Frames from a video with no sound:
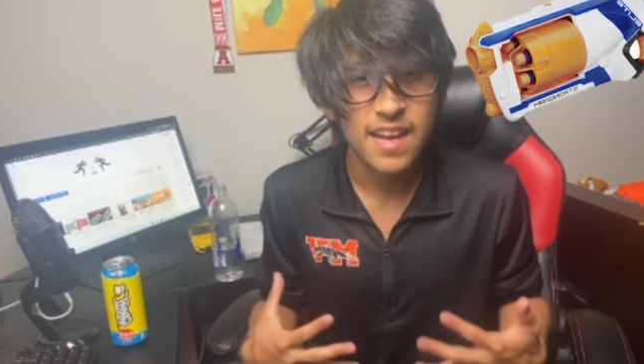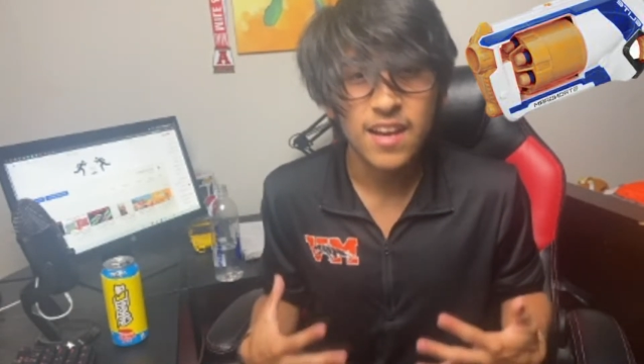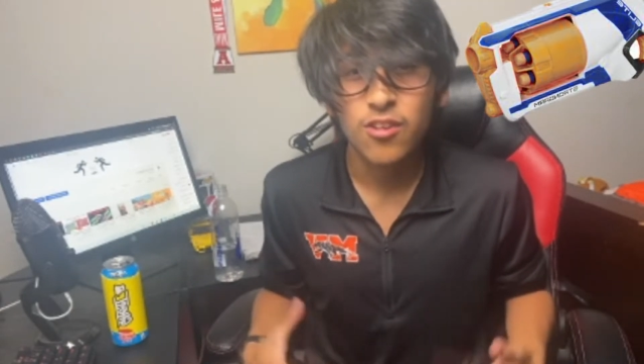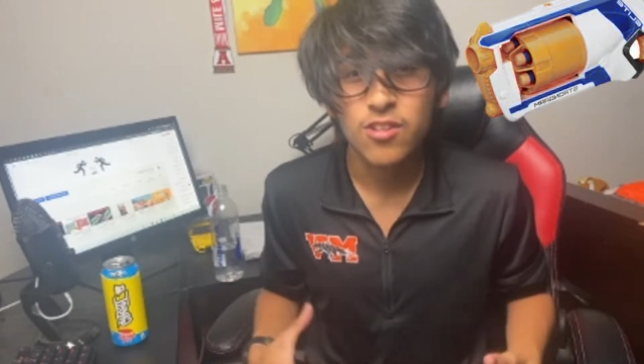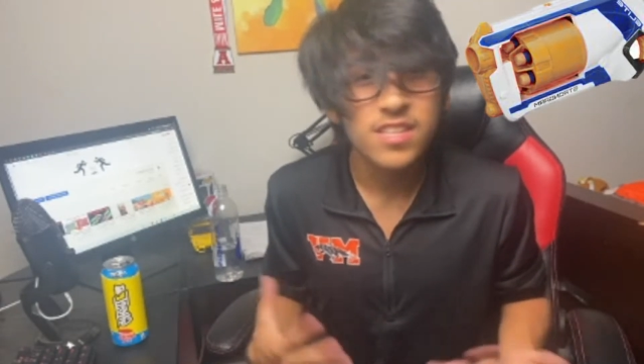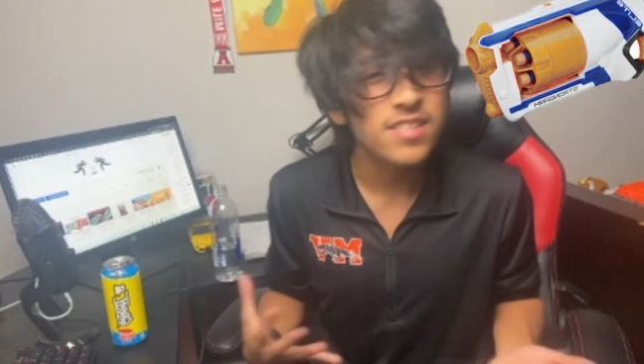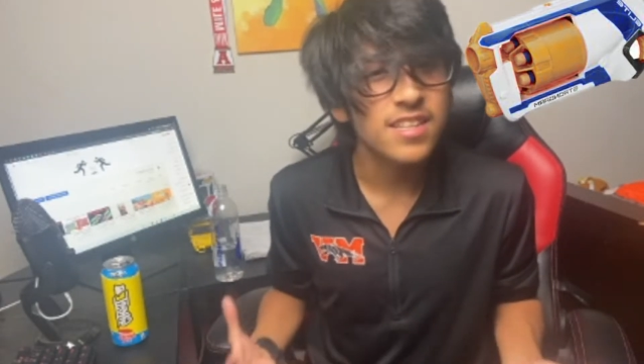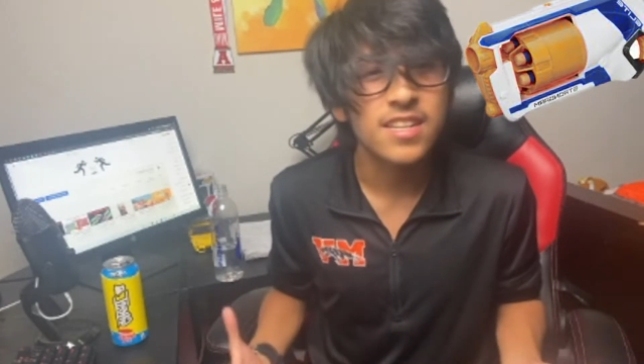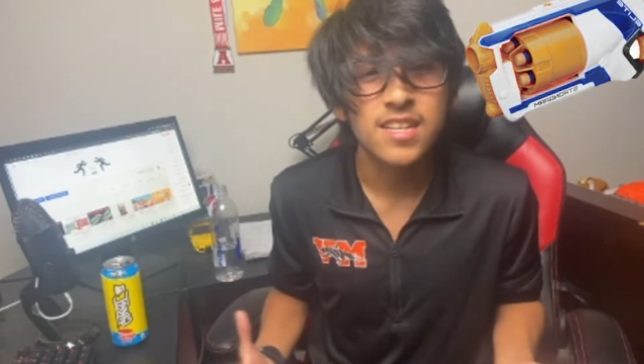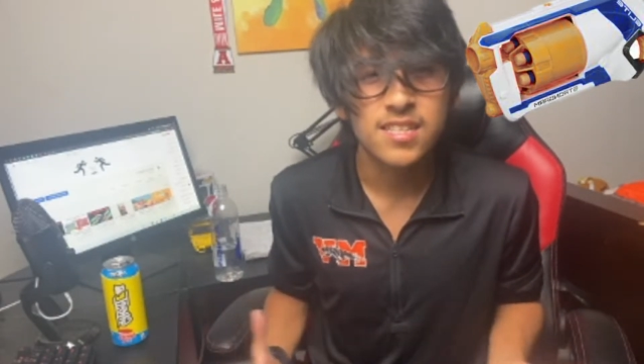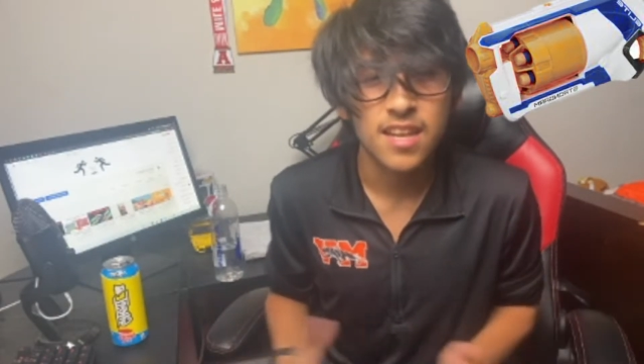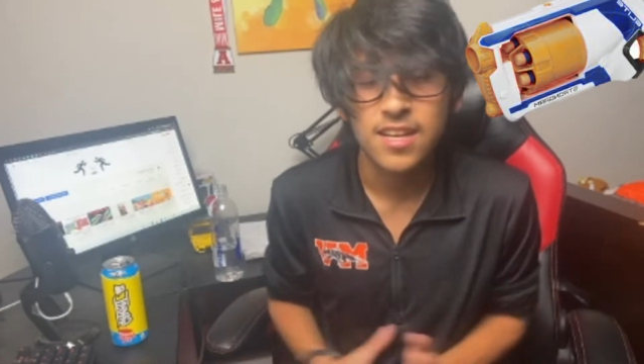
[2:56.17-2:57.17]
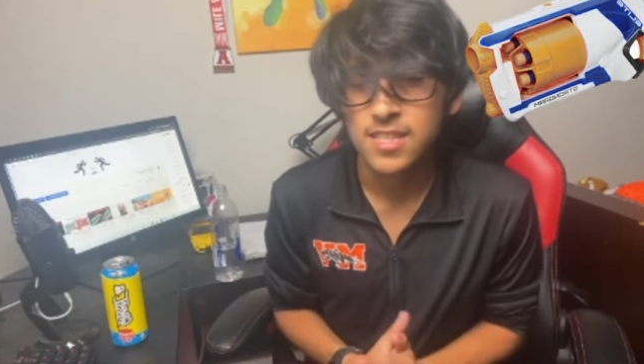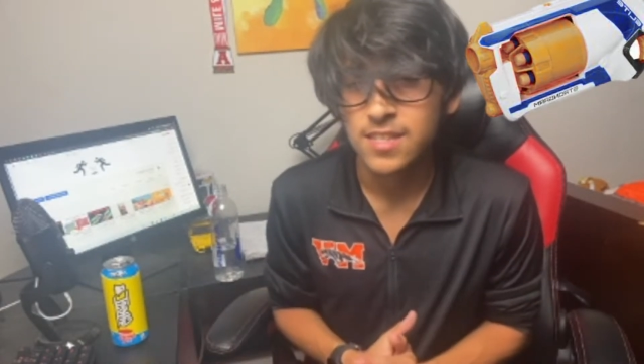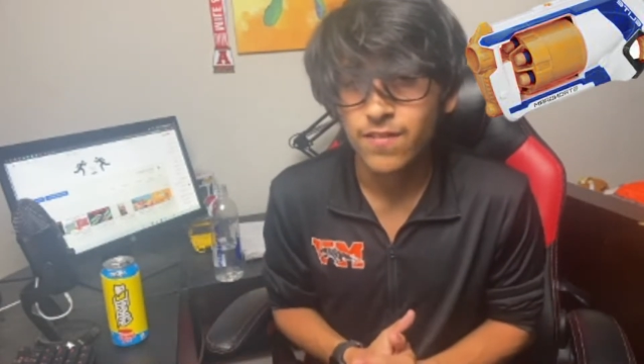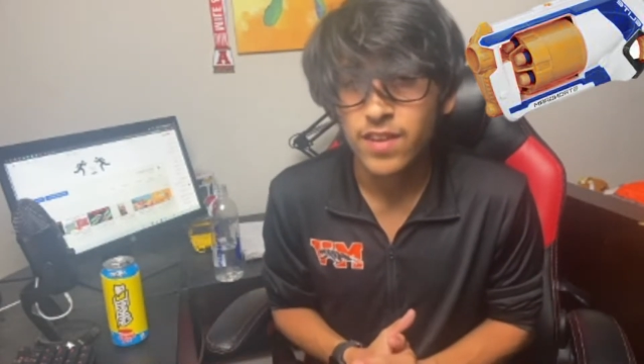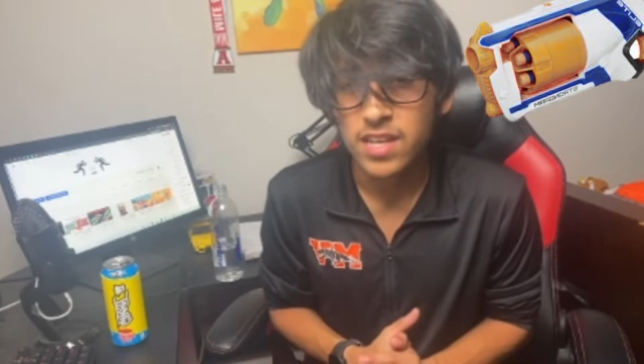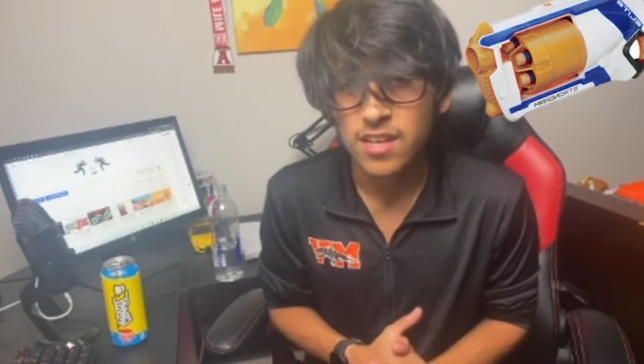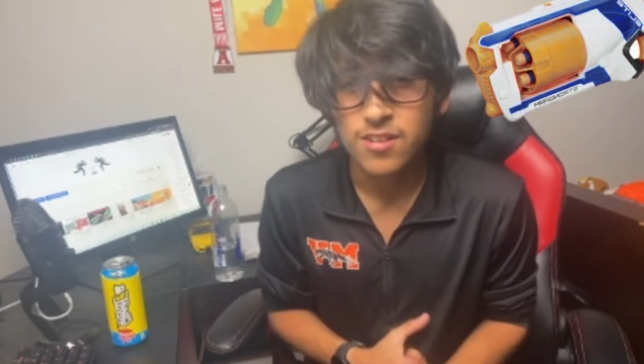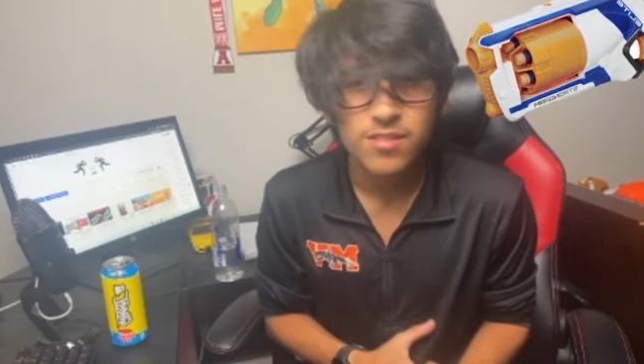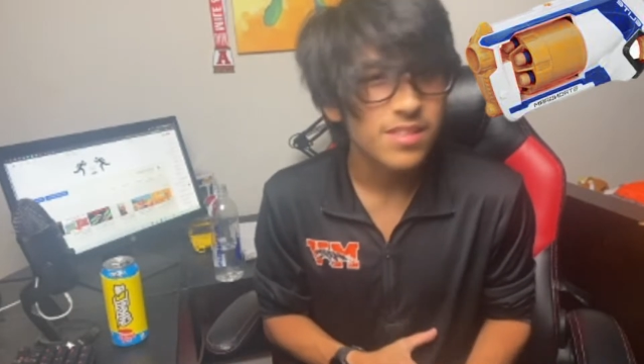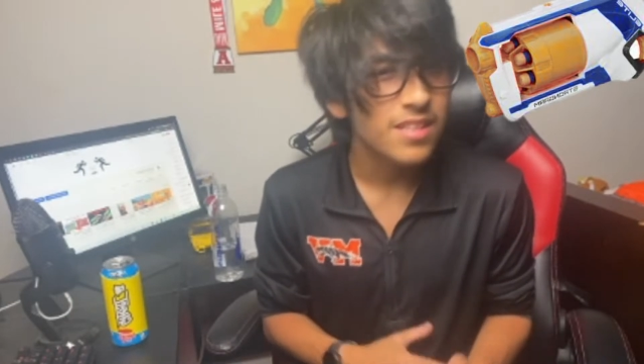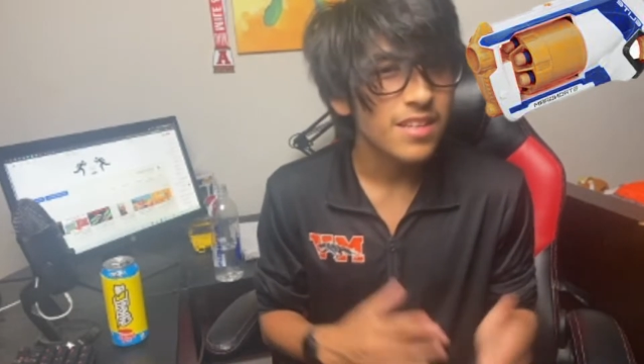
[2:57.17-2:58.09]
that, or he's gonna dislike this video.